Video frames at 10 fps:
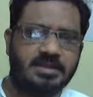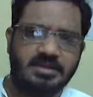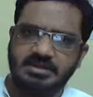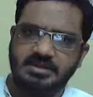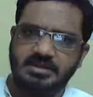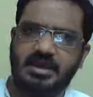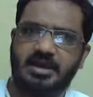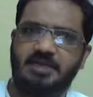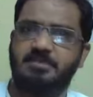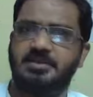The recent
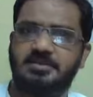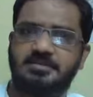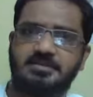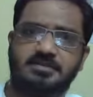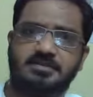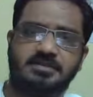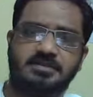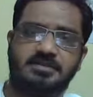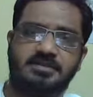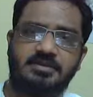happenings
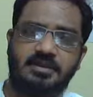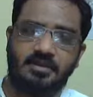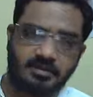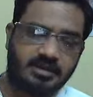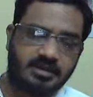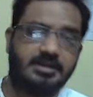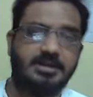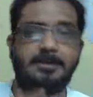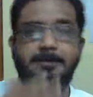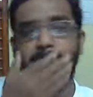in our
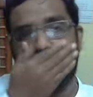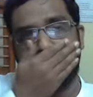country,